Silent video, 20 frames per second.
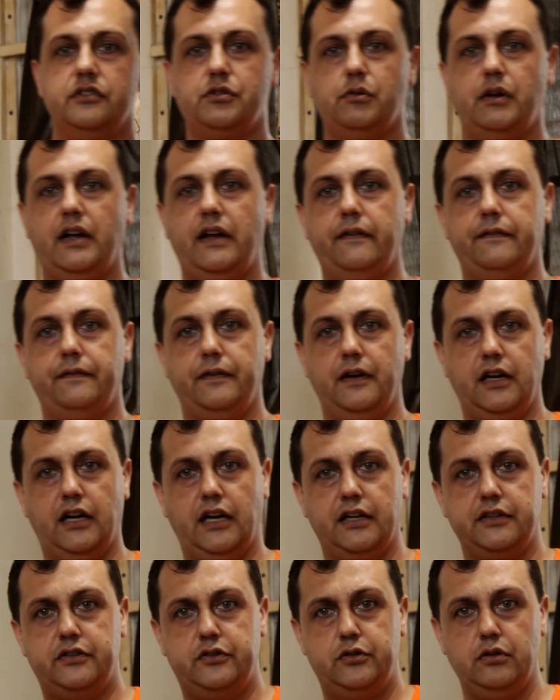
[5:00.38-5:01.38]
So we
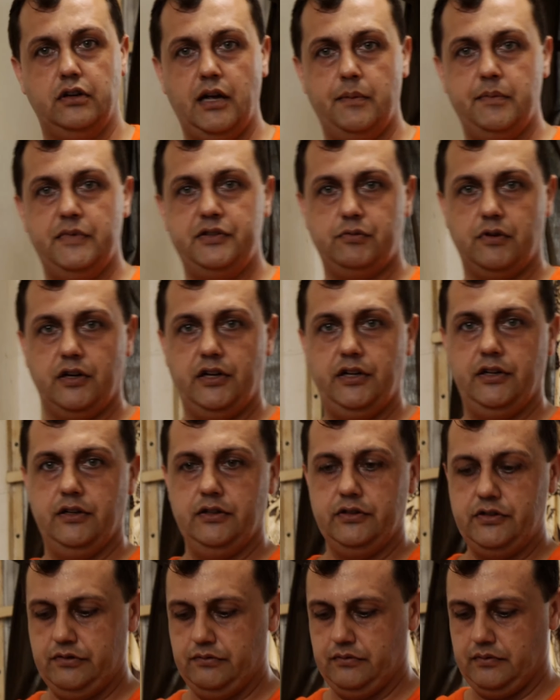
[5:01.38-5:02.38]
have 2 lemons we're going to
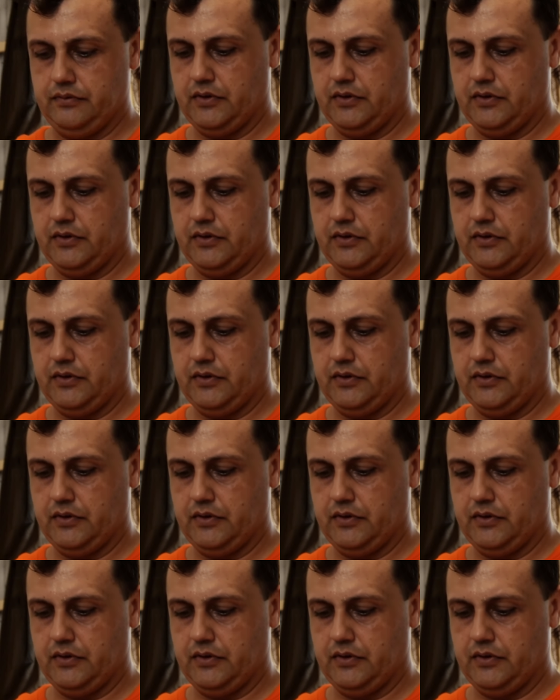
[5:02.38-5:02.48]
use.